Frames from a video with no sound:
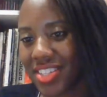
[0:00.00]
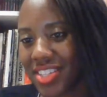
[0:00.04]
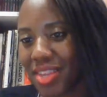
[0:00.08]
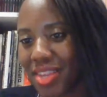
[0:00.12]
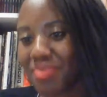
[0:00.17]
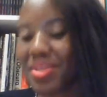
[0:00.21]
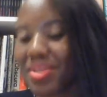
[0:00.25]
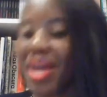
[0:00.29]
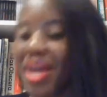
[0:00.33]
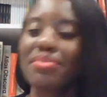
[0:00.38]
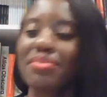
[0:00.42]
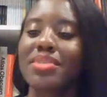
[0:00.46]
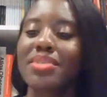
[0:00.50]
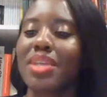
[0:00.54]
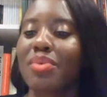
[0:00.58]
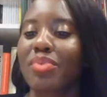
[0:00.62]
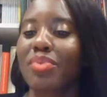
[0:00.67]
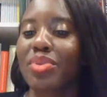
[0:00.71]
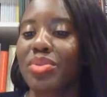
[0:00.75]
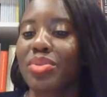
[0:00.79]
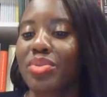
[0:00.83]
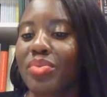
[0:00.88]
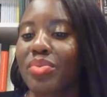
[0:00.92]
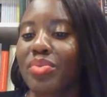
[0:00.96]
sometimes
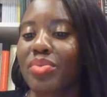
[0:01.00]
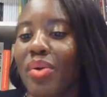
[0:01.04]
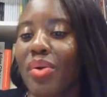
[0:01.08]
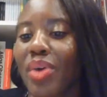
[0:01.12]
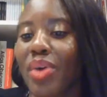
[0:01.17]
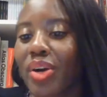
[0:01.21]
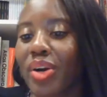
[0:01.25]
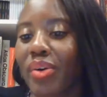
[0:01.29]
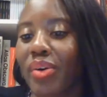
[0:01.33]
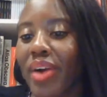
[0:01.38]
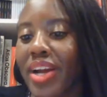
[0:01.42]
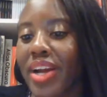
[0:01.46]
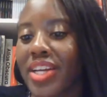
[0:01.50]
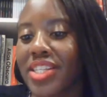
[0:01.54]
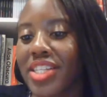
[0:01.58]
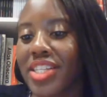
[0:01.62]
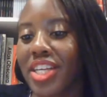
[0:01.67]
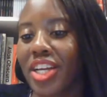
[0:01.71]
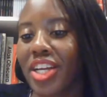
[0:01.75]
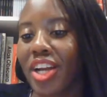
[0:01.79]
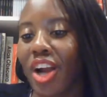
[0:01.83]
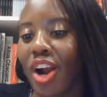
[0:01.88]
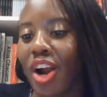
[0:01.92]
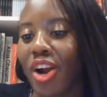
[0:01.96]
they will throw a
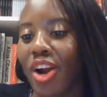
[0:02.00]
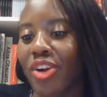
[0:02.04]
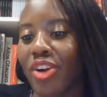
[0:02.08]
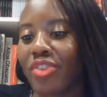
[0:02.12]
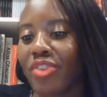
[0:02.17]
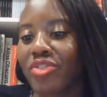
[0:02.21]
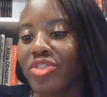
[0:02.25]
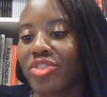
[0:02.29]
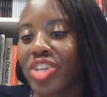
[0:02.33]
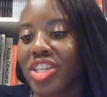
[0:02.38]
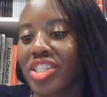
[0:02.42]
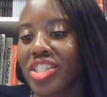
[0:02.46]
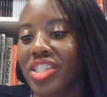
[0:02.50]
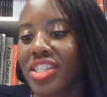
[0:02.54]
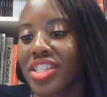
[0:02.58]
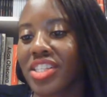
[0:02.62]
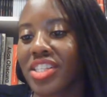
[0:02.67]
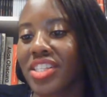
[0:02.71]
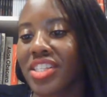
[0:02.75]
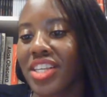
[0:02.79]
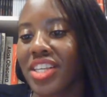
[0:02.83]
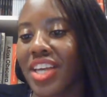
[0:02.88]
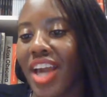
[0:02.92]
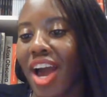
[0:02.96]
crazy curve just
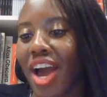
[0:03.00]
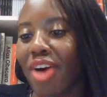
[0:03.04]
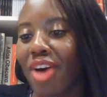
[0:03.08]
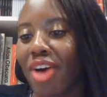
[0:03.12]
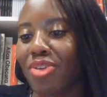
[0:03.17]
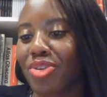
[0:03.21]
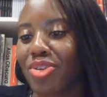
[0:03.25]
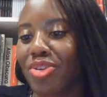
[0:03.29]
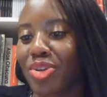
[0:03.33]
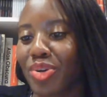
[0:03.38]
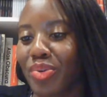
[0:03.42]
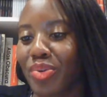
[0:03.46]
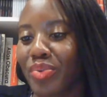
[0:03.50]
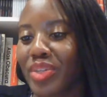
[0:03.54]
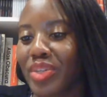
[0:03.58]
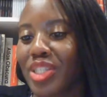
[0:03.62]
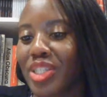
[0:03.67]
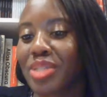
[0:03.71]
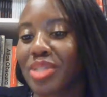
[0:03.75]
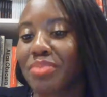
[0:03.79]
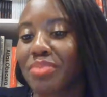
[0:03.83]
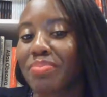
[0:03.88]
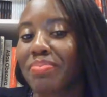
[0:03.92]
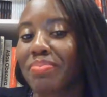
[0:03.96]
to see how you'll
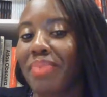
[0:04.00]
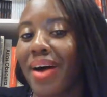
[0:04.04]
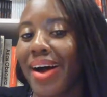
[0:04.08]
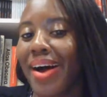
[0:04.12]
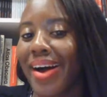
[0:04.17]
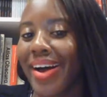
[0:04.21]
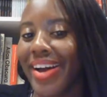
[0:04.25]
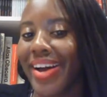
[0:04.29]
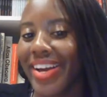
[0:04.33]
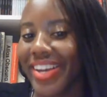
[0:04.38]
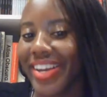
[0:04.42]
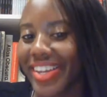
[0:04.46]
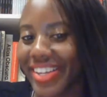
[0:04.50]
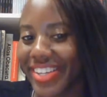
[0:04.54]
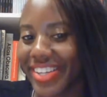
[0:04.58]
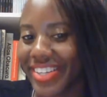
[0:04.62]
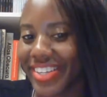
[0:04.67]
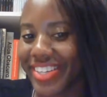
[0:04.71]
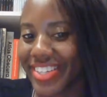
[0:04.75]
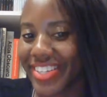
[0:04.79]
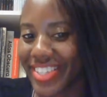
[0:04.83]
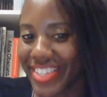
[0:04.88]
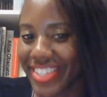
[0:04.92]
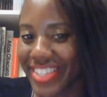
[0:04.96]

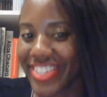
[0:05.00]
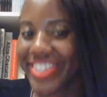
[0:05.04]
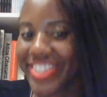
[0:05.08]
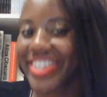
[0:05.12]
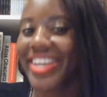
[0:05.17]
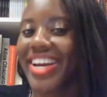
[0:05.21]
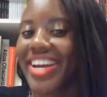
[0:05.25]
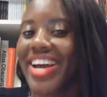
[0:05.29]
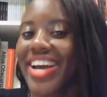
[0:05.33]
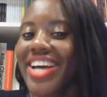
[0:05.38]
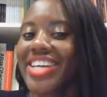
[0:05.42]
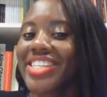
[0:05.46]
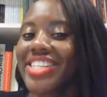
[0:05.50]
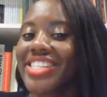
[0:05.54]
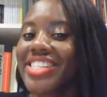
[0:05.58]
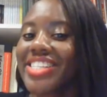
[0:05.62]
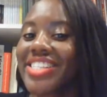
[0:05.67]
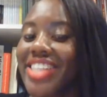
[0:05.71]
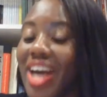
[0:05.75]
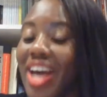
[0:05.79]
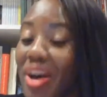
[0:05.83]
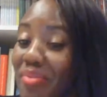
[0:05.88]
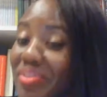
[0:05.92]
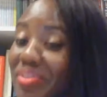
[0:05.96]
respond.
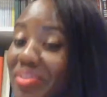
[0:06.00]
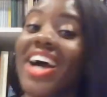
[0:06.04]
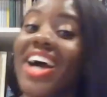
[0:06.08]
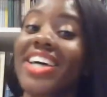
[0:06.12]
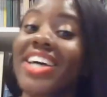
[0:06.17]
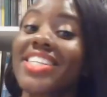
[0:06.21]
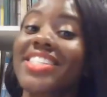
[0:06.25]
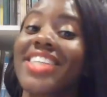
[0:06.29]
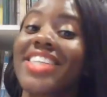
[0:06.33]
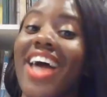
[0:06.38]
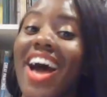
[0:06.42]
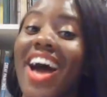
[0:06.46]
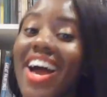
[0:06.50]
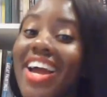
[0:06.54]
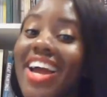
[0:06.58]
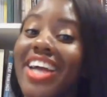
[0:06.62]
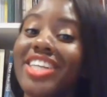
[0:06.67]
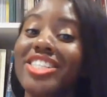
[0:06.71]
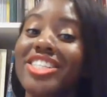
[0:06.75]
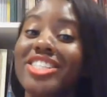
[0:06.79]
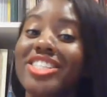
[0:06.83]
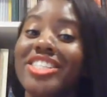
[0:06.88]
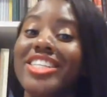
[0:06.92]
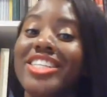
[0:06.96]
Yes,
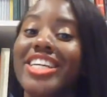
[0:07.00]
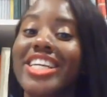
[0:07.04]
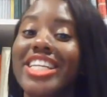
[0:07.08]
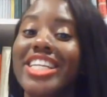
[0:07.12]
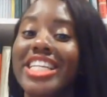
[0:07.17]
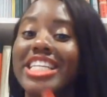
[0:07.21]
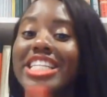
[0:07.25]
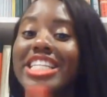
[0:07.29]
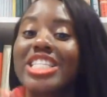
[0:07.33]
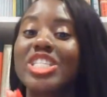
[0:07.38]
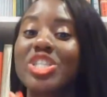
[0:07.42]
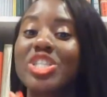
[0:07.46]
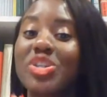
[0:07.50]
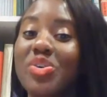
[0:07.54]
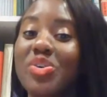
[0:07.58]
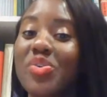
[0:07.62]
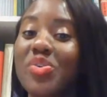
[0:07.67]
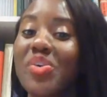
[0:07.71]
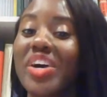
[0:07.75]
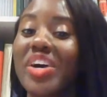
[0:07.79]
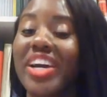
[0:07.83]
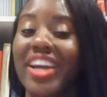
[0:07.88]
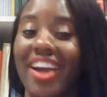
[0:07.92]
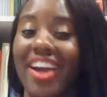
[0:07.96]
I actually
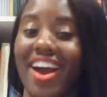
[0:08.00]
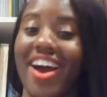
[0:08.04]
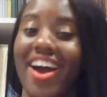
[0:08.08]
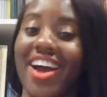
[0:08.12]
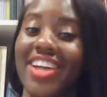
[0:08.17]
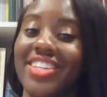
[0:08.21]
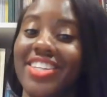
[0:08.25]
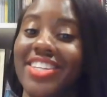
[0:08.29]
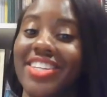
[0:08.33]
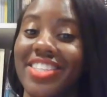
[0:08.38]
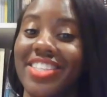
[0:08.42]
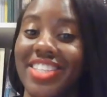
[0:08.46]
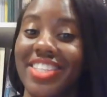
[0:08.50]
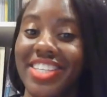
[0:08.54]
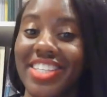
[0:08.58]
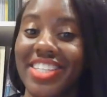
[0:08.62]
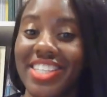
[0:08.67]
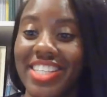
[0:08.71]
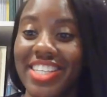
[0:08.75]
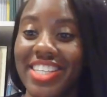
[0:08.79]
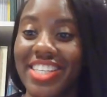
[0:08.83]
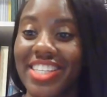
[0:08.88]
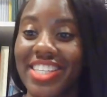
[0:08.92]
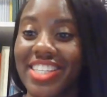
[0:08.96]
knew a guy that
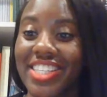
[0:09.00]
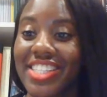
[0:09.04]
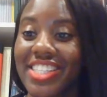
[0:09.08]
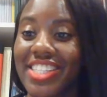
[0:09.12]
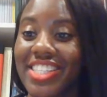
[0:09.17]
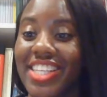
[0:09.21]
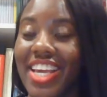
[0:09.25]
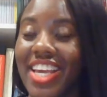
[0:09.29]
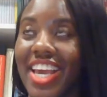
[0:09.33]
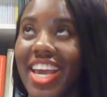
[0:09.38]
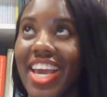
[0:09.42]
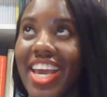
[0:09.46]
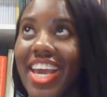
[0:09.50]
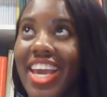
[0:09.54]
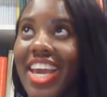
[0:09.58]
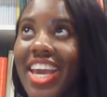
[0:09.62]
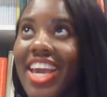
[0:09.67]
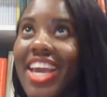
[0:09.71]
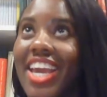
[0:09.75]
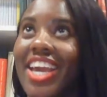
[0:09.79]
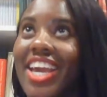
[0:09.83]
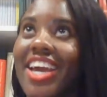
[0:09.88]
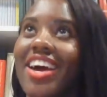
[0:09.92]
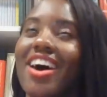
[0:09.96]
did this.
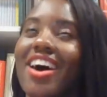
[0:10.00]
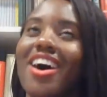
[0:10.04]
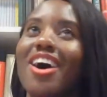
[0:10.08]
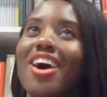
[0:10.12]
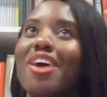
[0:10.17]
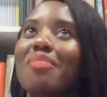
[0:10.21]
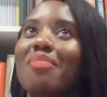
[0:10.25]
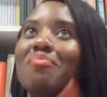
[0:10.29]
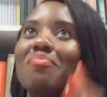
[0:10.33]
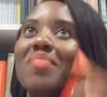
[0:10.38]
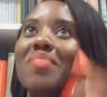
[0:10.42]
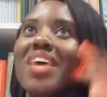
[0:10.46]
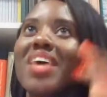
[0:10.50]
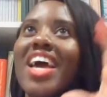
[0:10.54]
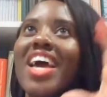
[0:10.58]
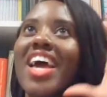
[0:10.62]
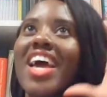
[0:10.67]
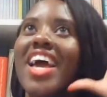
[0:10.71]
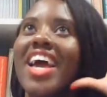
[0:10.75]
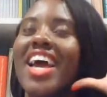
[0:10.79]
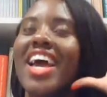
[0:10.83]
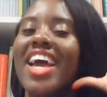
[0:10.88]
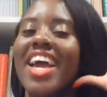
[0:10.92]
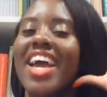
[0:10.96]
He had
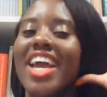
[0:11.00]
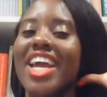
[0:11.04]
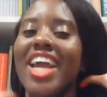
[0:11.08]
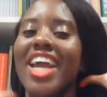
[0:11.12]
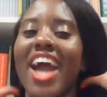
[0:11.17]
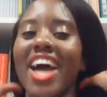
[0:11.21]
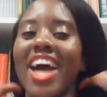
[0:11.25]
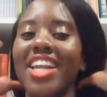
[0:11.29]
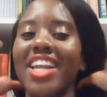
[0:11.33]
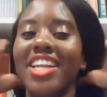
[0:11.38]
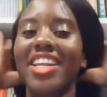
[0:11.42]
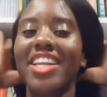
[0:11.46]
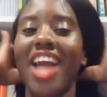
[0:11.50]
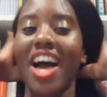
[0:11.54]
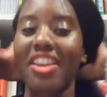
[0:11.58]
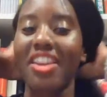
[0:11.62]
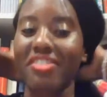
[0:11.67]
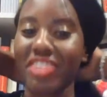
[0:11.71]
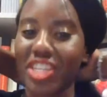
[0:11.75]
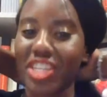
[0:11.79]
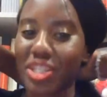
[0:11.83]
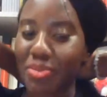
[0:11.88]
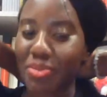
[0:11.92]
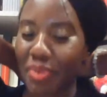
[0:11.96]
a
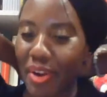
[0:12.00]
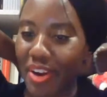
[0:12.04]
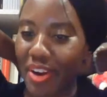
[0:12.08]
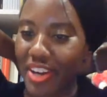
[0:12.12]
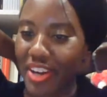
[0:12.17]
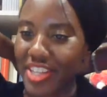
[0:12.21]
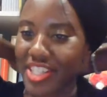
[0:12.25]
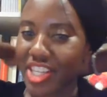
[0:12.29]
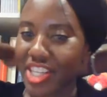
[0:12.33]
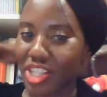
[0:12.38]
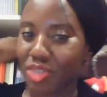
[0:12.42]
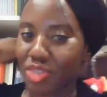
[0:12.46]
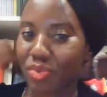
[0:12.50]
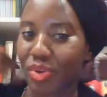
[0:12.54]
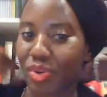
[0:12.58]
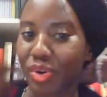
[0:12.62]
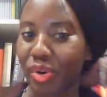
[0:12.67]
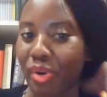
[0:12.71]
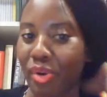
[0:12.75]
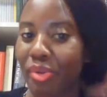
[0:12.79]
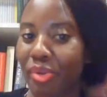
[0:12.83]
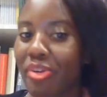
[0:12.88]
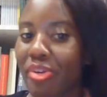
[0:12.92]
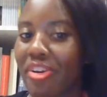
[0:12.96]
lot of experience as a
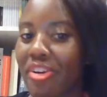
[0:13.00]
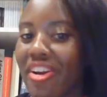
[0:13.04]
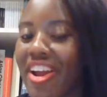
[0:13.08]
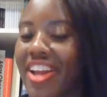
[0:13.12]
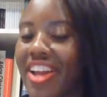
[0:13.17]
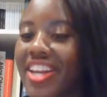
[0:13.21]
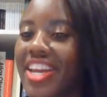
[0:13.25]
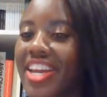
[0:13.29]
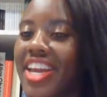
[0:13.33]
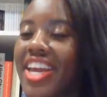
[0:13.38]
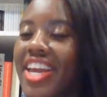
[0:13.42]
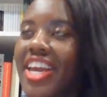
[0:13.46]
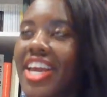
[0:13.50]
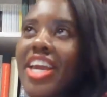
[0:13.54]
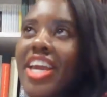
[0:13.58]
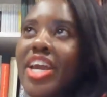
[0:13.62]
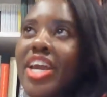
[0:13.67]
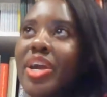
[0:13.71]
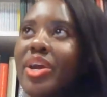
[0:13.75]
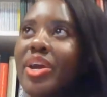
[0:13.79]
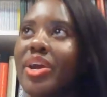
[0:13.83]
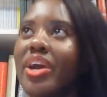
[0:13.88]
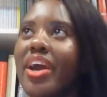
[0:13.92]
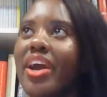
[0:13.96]
recruiter, and
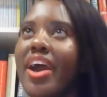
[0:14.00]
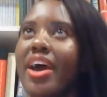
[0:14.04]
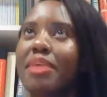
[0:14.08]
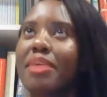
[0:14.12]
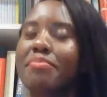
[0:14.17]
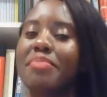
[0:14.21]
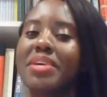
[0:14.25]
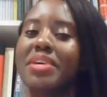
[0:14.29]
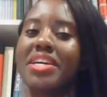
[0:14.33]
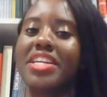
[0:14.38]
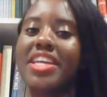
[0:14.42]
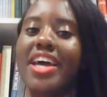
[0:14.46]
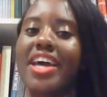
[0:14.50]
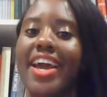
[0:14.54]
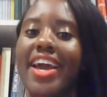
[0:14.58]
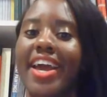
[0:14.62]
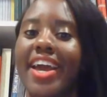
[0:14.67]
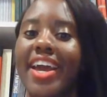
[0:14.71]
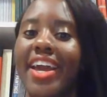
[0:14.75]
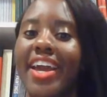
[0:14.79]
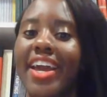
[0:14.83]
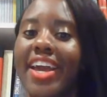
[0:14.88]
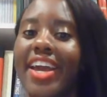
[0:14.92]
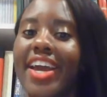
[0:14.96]
he had been
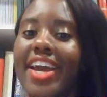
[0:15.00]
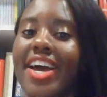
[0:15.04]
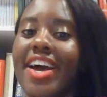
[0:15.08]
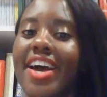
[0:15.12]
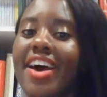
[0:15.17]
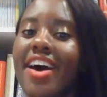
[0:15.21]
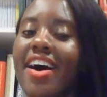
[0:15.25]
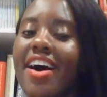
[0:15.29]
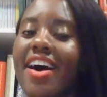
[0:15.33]
a